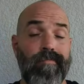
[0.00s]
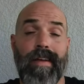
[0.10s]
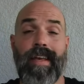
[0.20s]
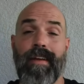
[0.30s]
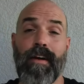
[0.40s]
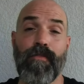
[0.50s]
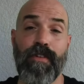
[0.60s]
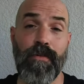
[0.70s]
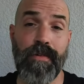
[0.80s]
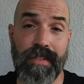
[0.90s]
I can't offer
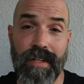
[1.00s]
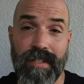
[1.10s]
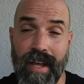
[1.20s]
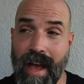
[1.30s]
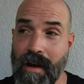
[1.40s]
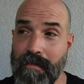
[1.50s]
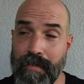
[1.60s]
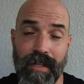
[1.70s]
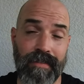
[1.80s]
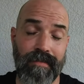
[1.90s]
you a discount,
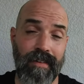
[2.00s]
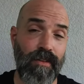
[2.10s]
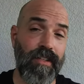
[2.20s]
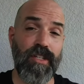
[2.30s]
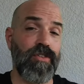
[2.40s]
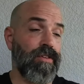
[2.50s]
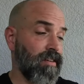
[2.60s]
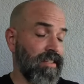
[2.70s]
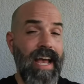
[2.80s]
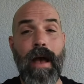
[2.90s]
but at least you
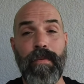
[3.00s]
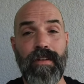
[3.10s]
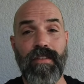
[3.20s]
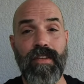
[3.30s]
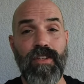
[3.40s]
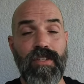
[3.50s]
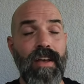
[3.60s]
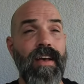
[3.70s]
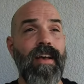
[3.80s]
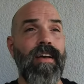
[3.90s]
can tap into these
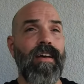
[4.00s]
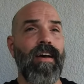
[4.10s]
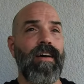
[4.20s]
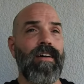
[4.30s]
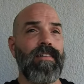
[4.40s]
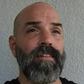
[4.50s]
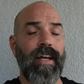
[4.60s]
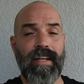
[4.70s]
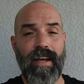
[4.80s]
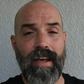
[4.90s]

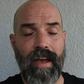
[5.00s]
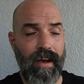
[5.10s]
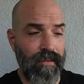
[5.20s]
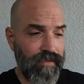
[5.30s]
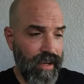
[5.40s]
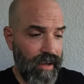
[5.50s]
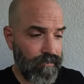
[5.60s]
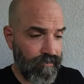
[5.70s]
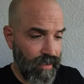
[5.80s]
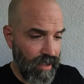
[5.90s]
like I have. And,
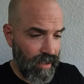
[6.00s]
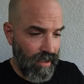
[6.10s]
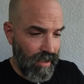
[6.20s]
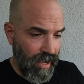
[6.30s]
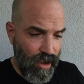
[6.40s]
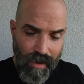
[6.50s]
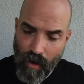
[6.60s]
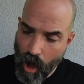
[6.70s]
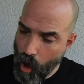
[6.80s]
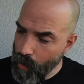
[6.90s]
you know, I've
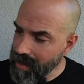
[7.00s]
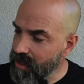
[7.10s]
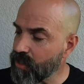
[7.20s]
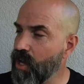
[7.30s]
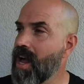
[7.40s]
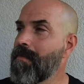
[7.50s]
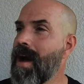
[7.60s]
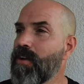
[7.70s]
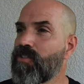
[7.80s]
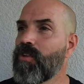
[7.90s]
always thought
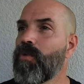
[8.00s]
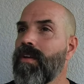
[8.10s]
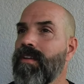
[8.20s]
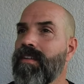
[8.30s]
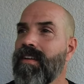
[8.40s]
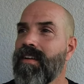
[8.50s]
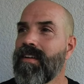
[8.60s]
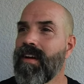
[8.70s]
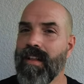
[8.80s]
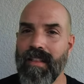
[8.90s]
about doing
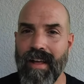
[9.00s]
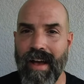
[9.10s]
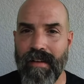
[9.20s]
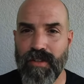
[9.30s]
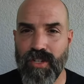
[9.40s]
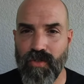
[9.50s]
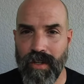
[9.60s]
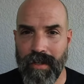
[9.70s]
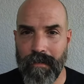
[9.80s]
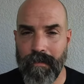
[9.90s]
a live
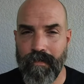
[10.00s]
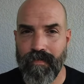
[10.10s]
stream,